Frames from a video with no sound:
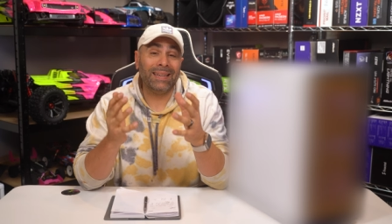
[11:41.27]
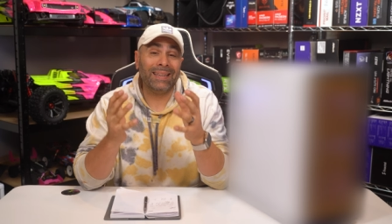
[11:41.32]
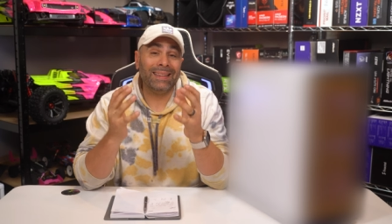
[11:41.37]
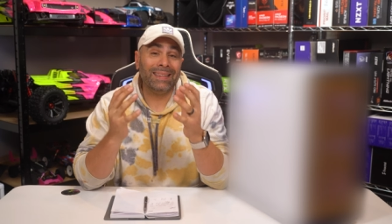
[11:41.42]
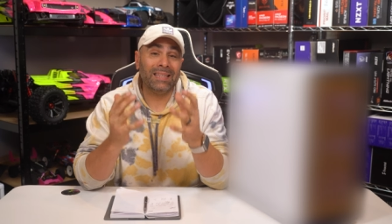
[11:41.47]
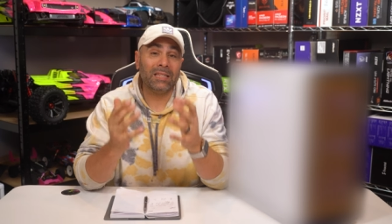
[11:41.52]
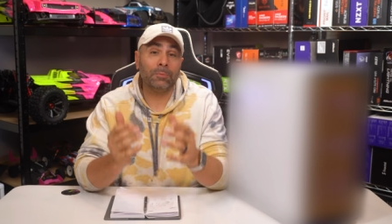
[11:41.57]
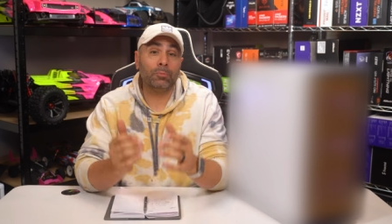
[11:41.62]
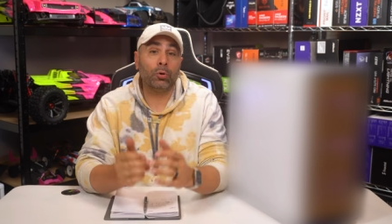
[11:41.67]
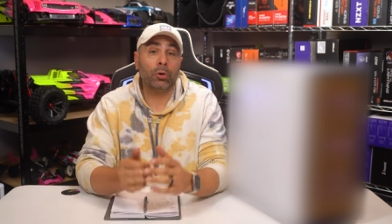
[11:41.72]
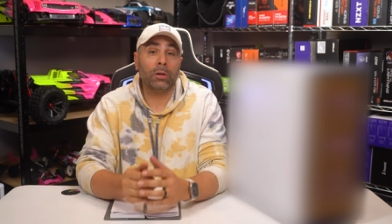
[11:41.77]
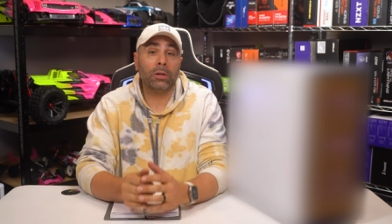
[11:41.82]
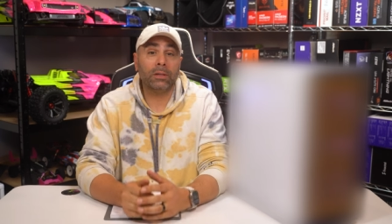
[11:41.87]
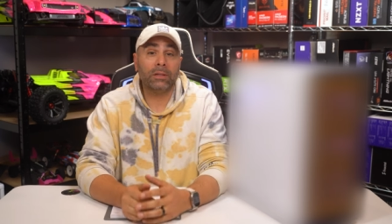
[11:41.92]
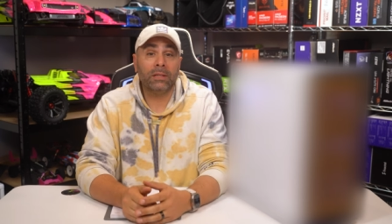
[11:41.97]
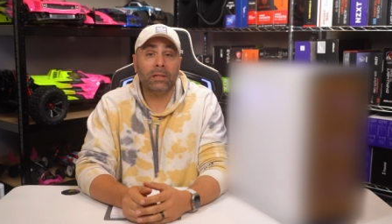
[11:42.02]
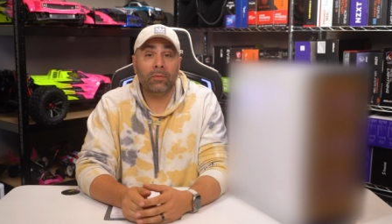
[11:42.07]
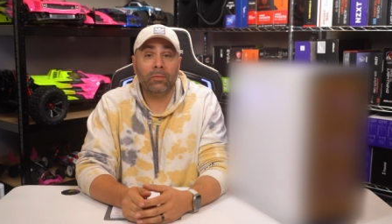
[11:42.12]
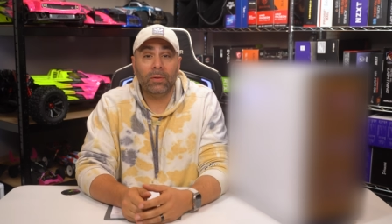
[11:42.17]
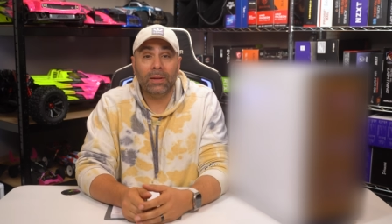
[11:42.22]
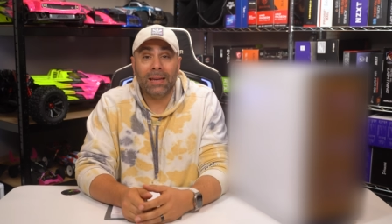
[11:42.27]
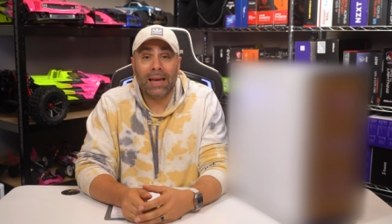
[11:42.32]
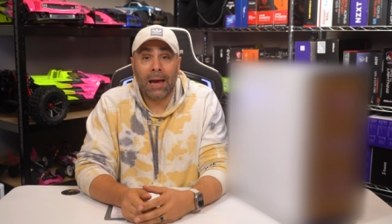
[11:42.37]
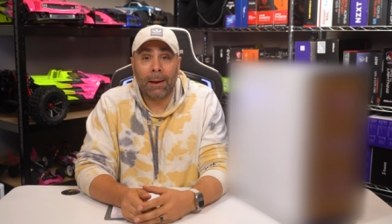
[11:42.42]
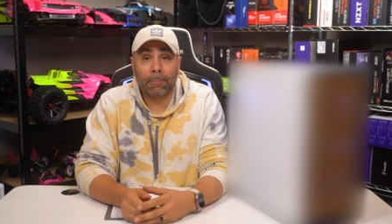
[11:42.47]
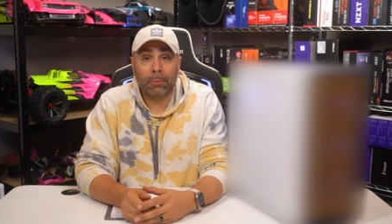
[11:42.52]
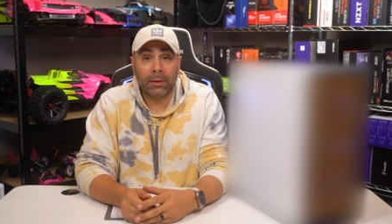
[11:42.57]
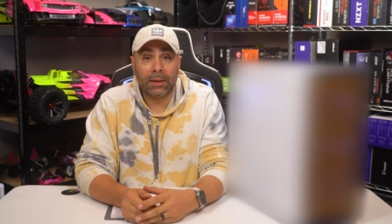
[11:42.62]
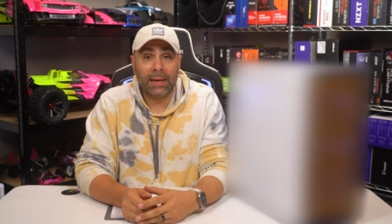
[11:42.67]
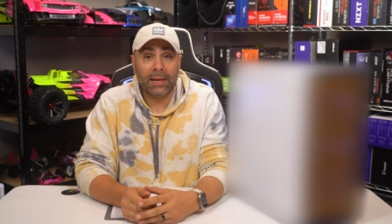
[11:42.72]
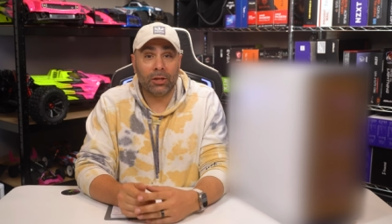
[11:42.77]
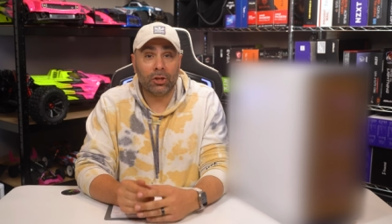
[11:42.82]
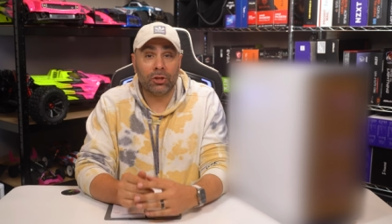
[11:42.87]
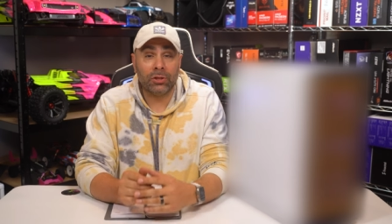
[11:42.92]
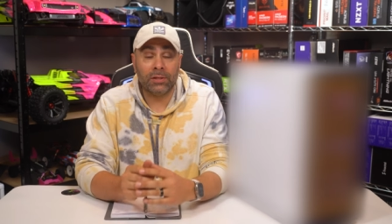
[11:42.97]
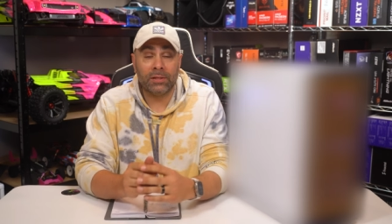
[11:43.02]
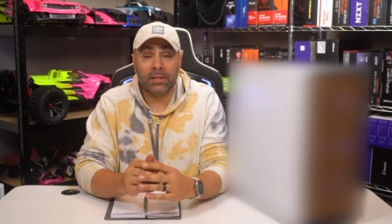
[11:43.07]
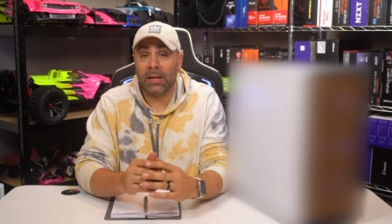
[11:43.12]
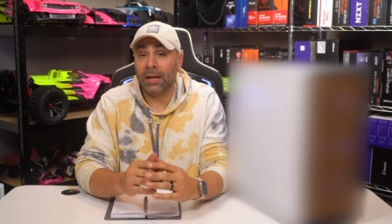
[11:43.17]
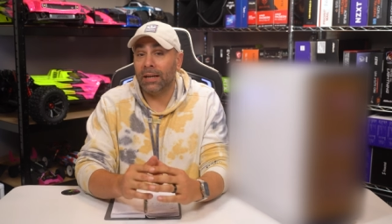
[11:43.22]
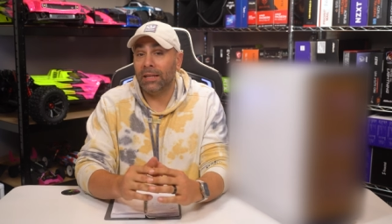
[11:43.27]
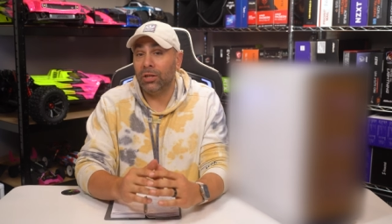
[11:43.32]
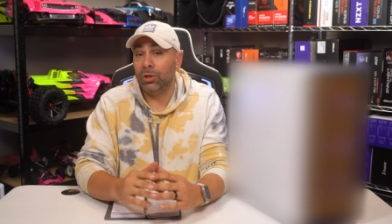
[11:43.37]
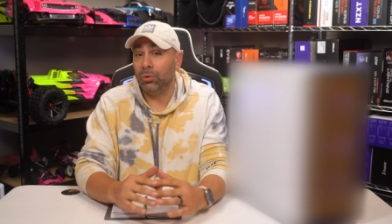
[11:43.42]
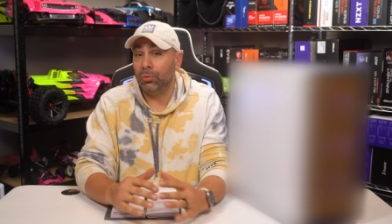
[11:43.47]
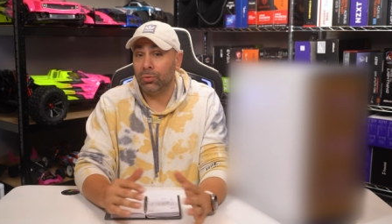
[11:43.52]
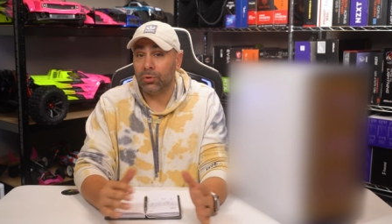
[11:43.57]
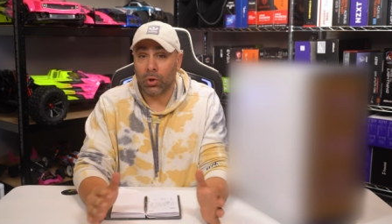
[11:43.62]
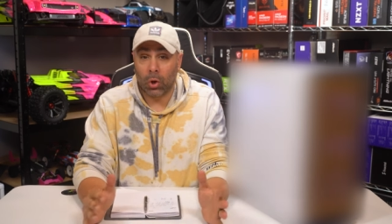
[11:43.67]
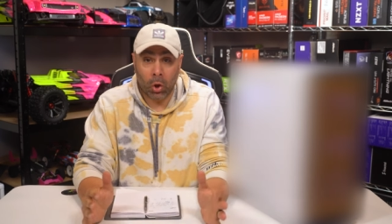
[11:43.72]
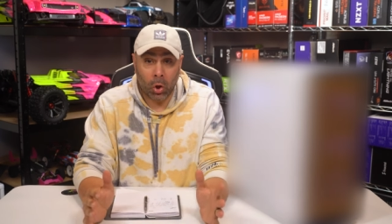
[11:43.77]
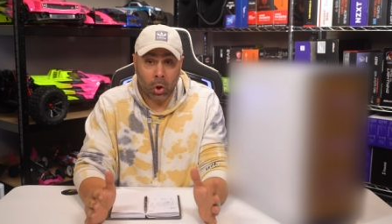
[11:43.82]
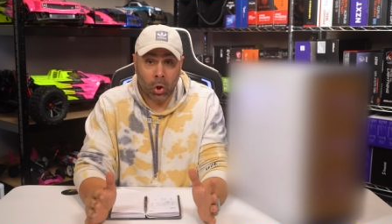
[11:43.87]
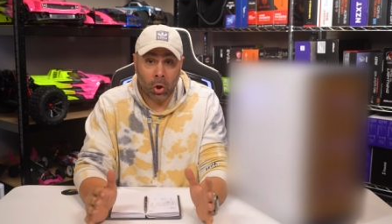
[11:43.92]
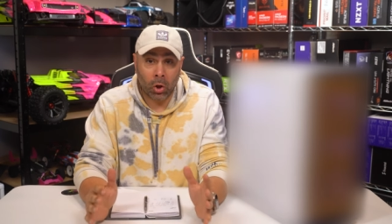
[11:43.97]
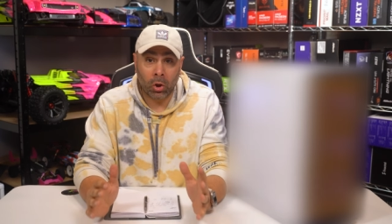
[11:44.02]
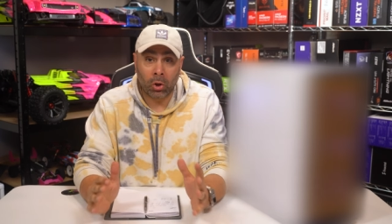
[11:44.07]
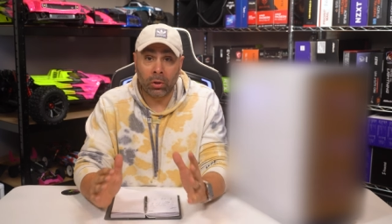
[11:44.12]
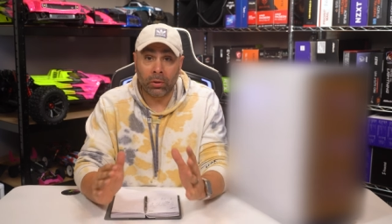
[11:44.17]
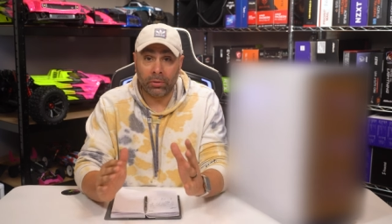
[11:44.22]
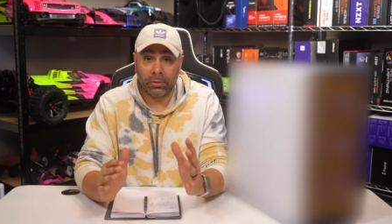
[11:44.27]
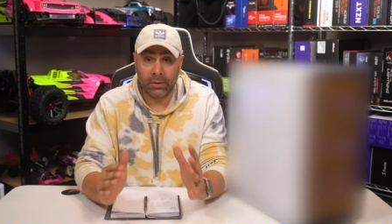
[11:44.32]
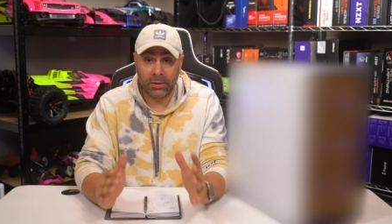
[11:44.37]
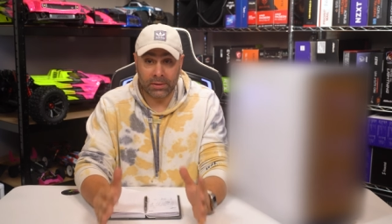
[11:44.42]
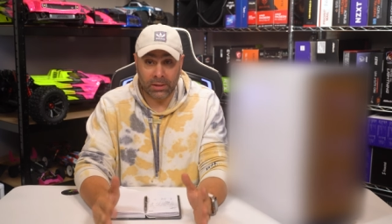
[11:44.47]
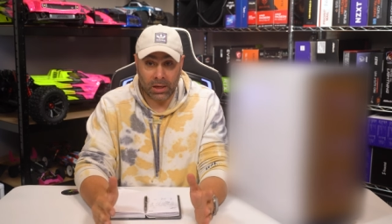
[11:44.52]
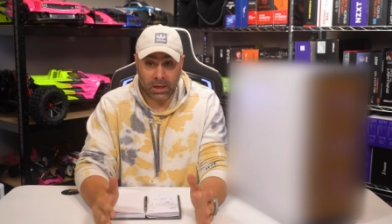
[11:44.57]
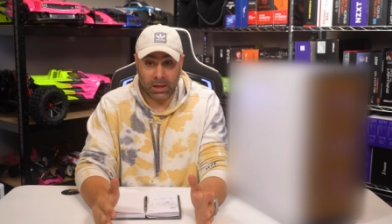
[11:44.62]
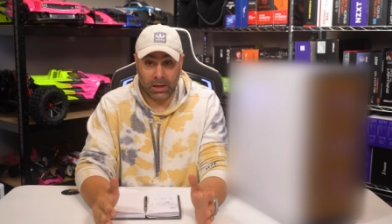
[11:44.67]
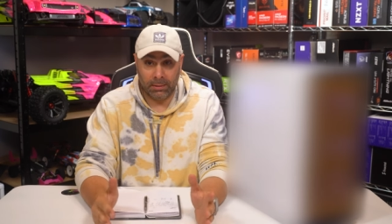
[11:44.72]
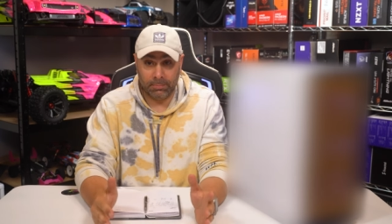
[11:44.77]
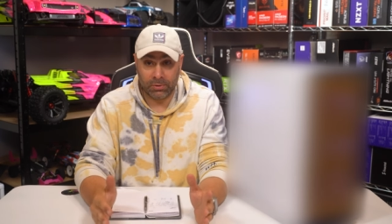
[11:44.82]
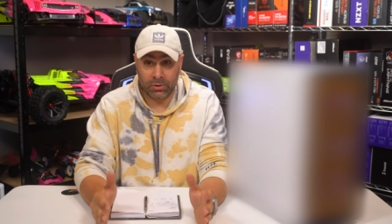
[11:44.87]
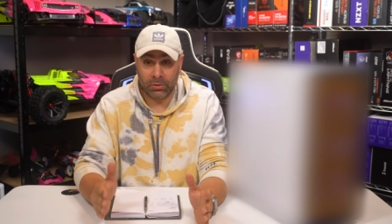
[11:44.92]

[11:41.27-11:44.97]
in these productivity applications that I use all the time.